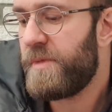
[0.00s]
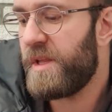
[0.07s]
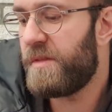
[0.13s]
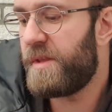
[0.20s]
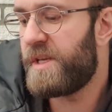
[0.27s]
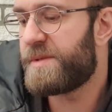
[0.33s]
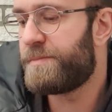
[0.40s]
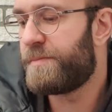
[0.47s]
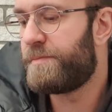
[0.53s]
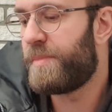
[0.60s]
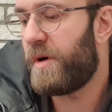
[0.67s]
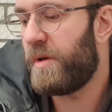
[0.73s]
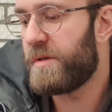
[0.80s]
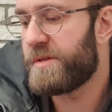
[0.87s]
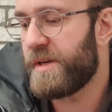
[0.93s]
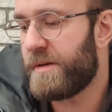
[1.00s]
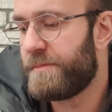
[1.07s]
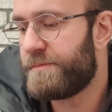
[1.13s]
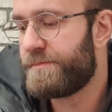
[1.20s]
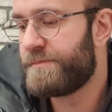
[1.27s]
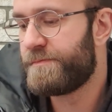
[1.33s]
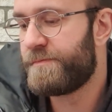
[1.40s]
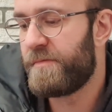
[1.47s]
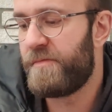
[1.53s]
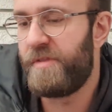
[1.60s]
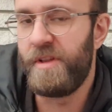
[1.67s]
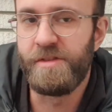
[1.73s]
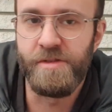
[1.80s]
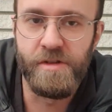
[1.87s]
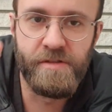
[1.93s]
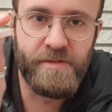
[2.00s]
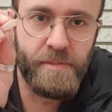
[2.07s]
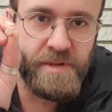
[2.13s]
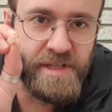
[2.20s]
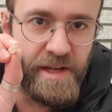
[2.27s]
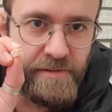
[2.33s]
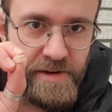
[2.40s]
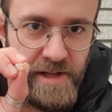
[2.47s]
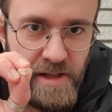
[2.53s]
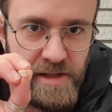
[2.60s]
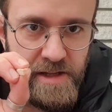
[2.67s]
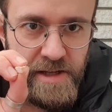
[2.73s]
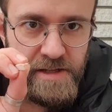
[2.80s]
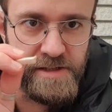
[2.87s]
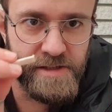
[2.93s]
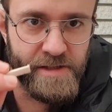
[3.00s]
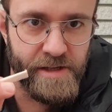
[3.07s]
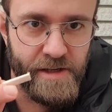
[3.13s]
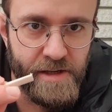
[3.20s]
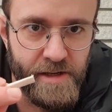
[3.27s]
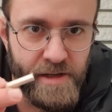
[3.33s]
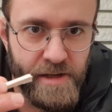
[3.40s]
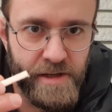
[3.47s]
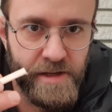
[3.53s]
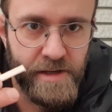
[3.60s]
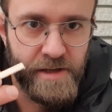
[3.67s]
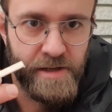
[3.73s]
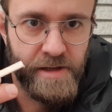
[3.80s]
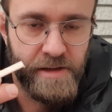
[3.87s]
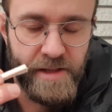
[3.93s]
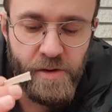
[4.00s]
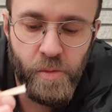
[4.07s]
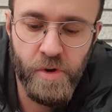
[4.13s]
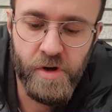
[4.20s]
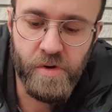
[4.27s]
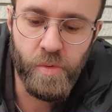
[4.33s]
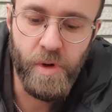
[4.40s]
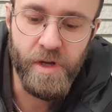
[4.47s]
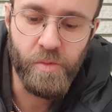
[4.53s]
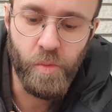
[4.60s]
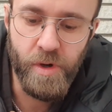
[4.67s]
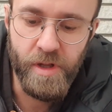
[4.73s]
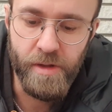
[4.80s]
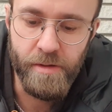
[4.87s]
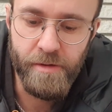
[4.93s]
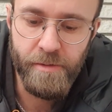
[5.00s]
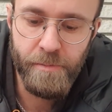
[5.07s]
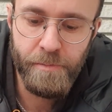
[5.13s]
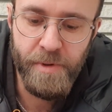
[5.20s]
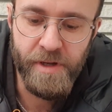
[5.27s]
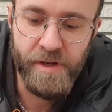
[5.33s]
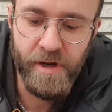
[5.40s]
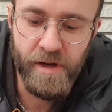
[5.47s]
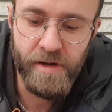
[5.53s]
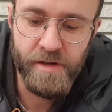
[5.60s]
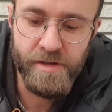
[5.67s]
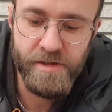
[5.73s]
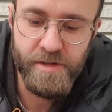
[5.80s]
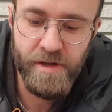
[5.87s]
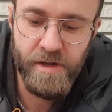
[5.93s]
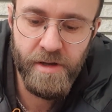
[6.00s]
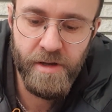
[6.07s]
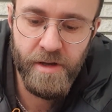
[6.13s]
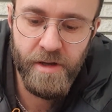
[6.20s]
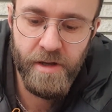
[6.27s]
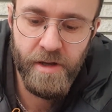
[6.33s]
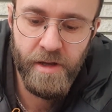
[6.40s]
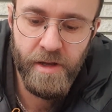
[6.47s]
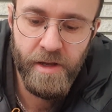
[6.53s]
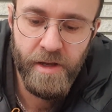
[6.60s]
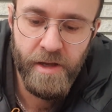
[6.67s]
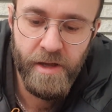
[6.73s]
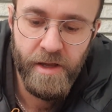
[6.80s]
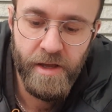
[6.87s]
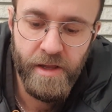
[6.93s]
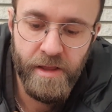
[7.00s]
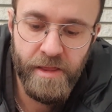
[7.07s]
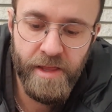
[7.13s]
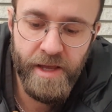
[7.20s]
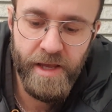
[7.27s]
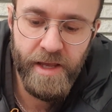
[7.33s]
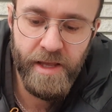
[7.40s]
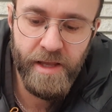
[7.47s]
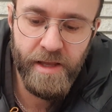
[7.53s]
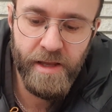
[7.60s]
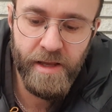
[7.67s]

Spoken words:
these Balsa filters from Savinelli they work quite well, because the